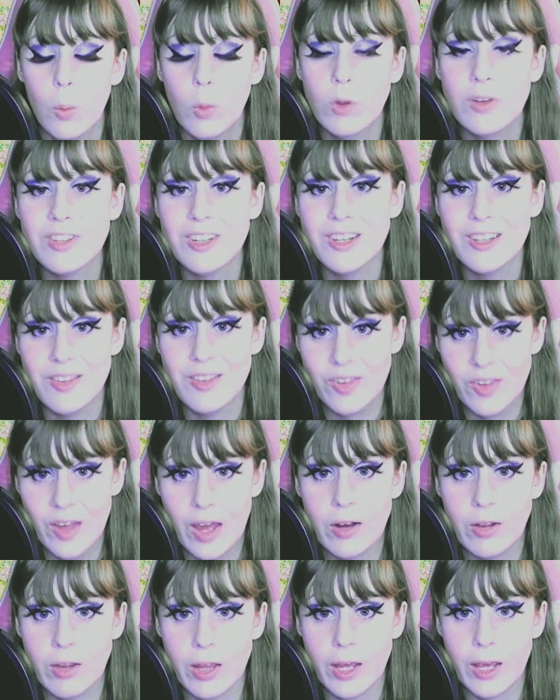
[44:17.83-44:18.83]
was
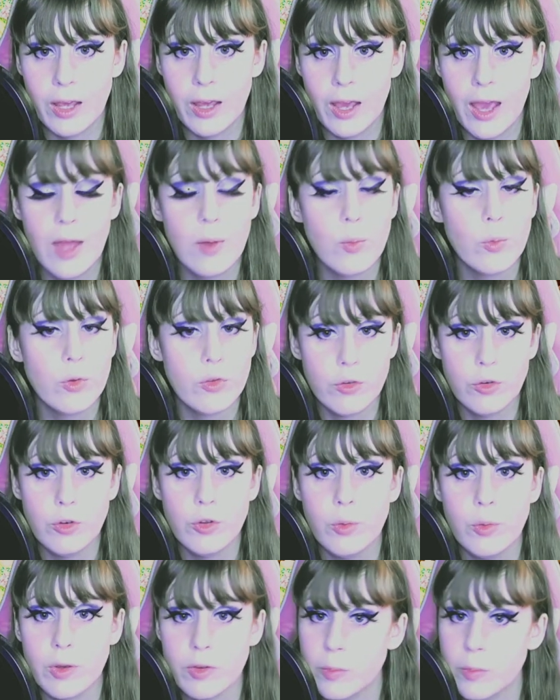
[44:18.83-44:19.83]
unsettling and was a
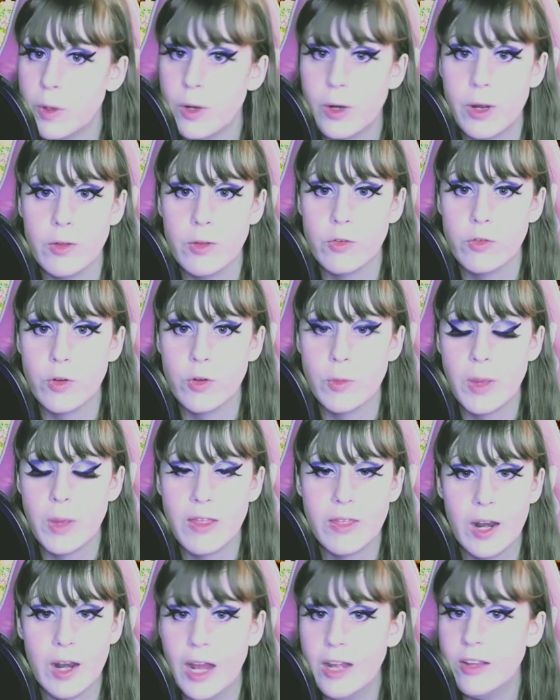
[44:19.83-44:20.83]
new experience for me
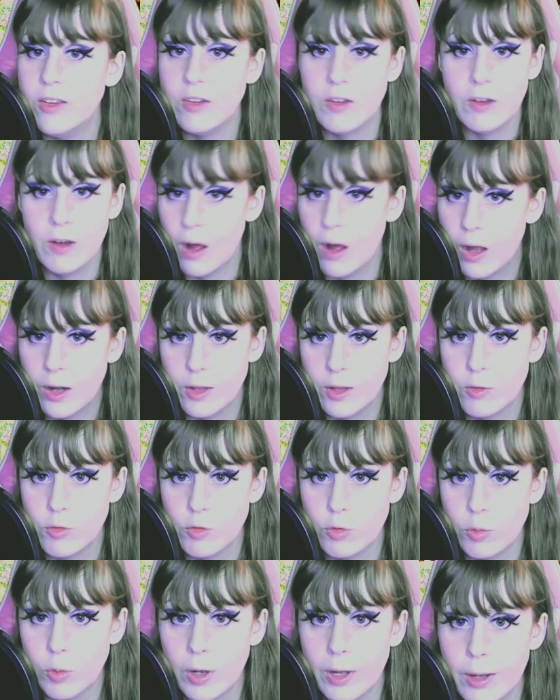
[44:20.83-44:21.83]
that I did not
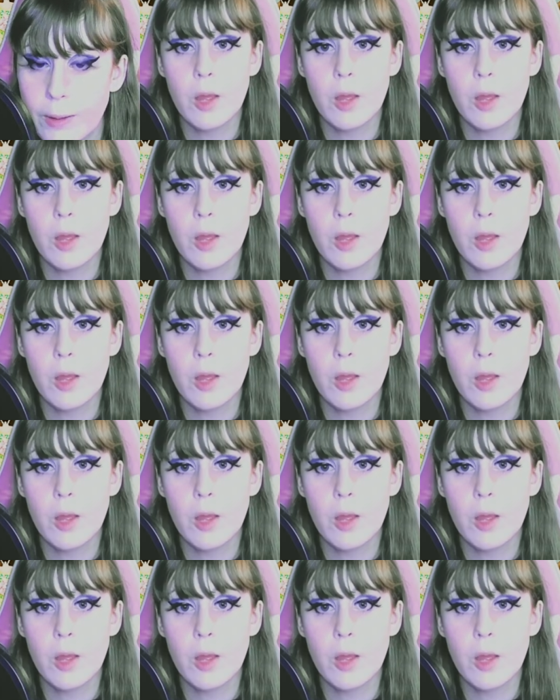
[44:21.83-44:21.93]
enjoy.